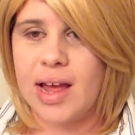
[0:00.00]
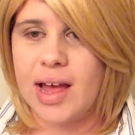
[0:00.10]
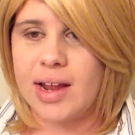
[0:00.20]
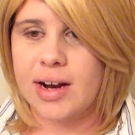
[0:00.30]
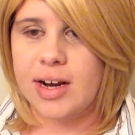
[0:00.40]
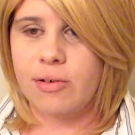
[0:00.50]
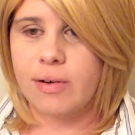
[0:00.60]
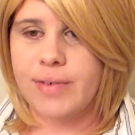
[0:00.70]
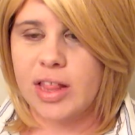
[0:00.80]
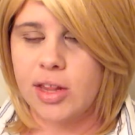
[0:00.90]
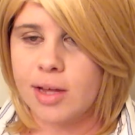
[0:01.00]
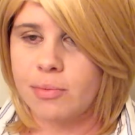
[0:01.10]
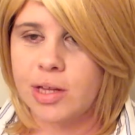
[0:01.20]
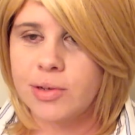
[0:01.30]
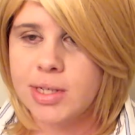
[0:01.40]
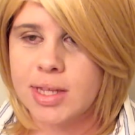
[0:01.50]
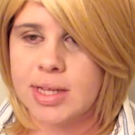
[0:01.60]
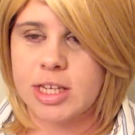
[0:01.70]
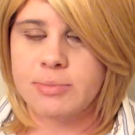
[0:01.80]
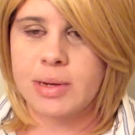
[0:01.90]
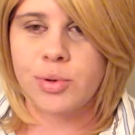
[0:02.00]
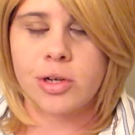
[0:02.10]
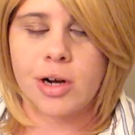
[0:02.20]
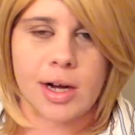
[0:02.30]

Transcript: And I know if I look up close to things, people are